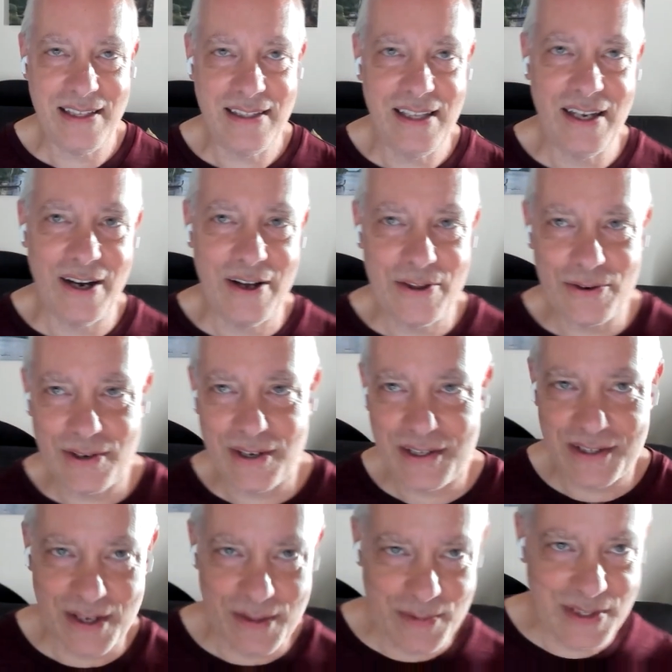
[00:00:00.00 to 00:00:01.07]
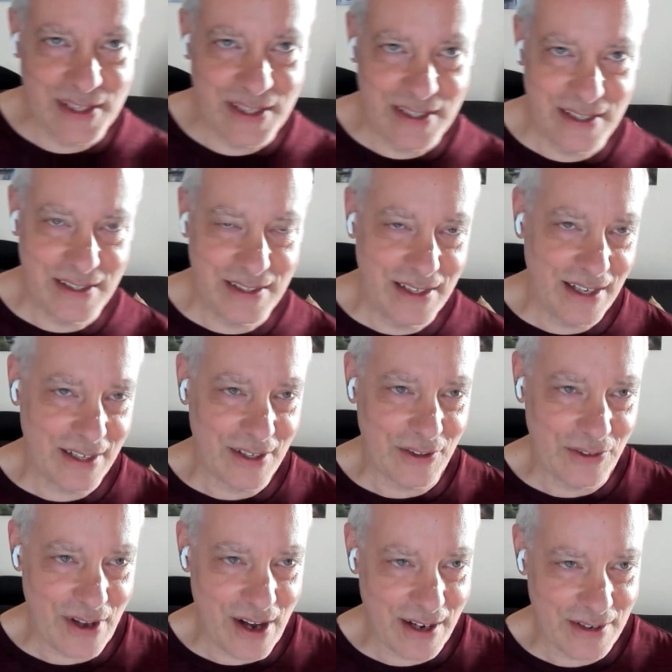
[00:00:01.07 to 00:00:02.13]
think the other assumption that a
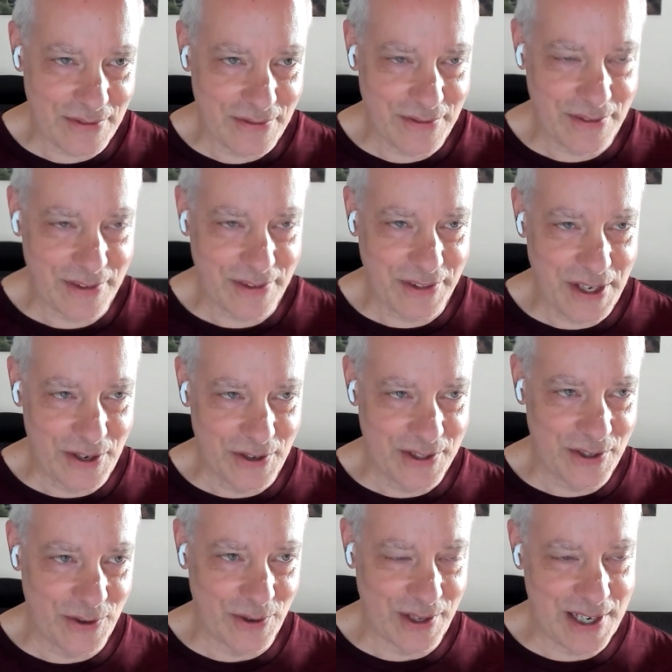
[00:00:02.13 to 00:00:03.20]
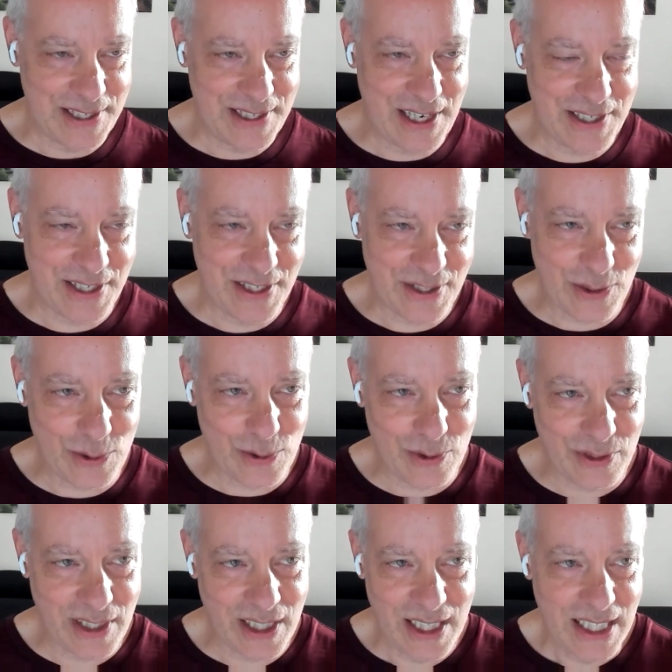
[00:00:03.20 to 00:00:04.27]
lot of leaders and organizations
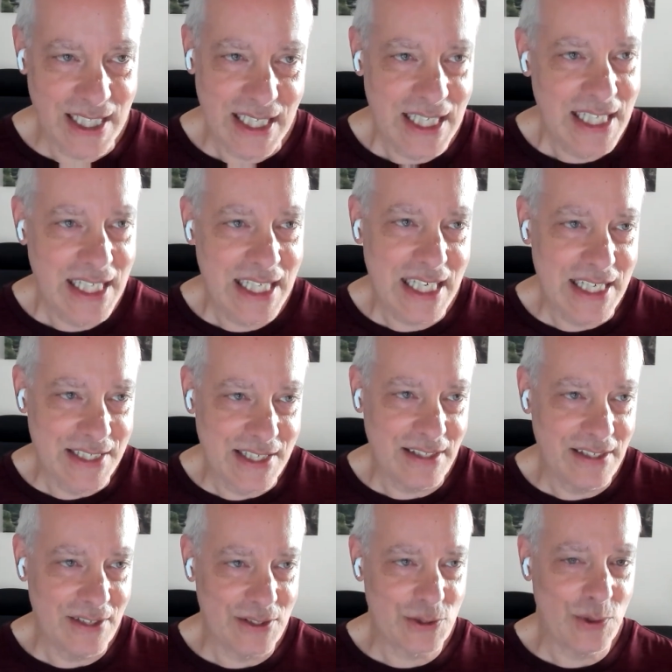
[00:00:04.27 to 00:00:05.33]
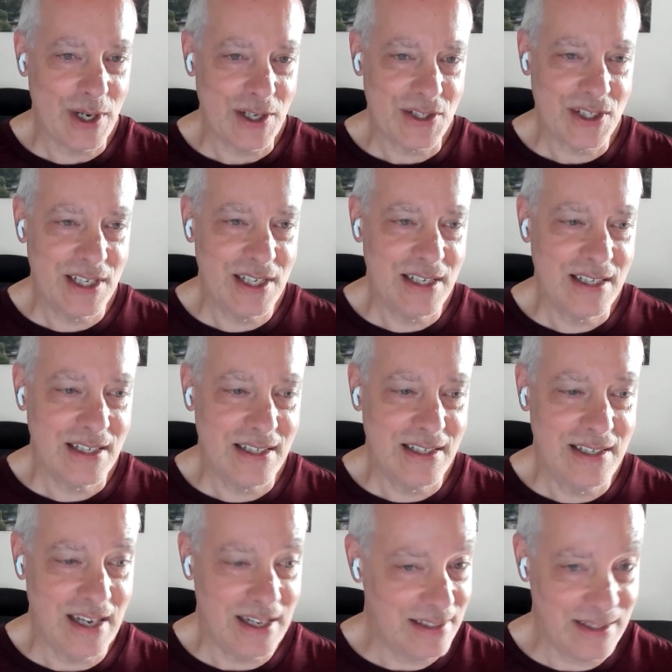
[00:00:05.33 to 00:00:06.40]
hold is that this question
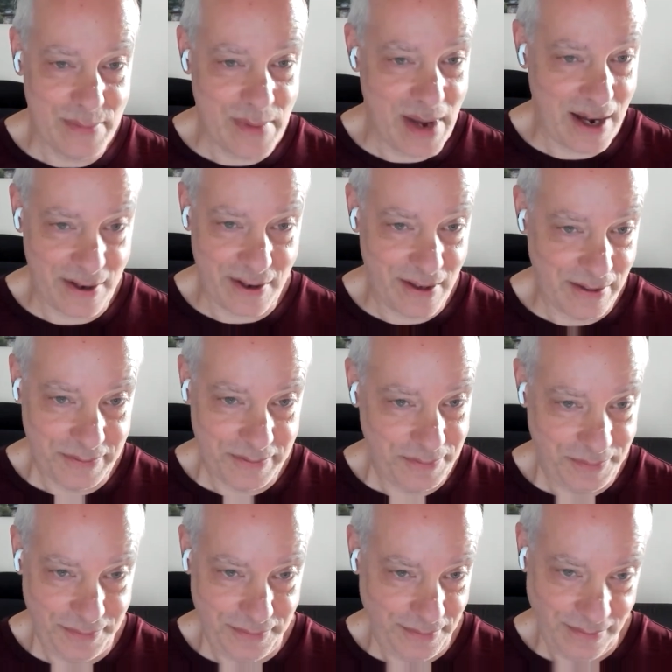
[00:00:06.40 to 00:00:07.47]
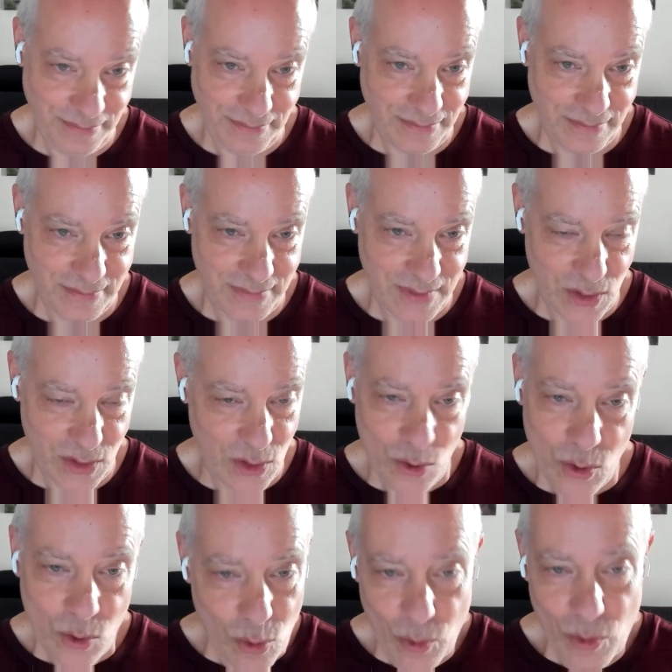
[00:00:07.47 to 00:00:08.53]
doesn't matter
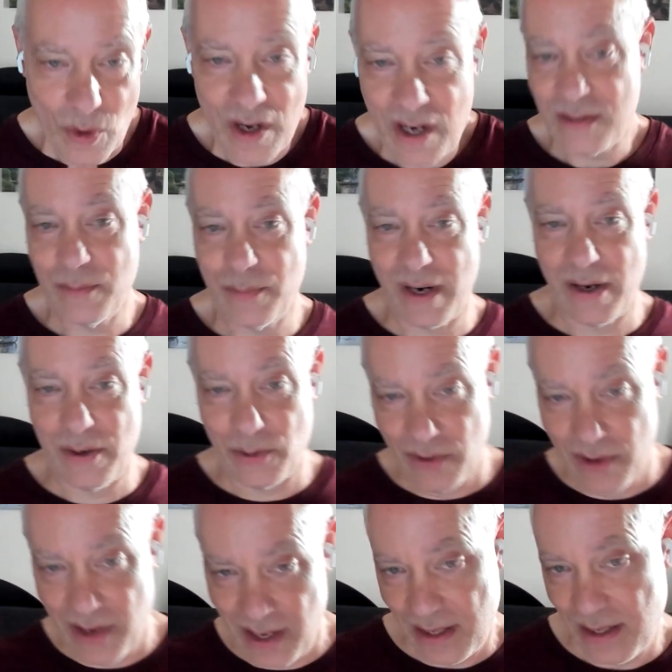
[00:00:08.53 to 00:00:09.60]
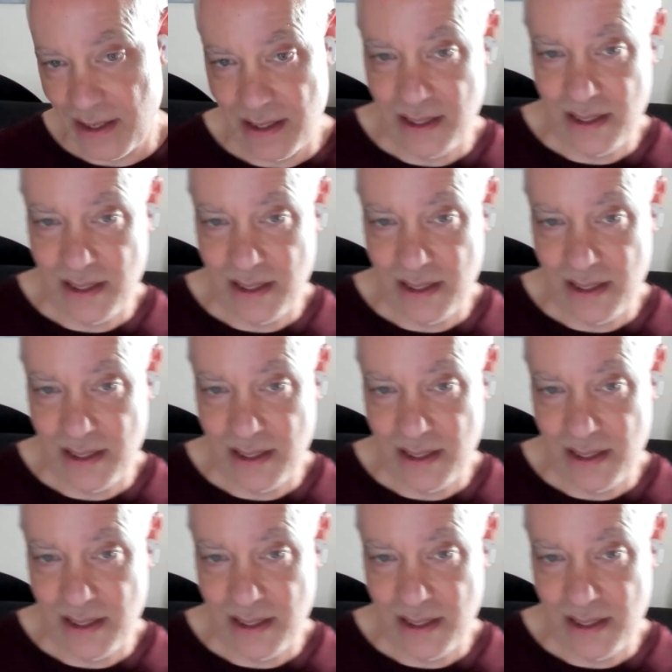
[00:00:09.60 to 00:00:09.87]
or it isn't priority.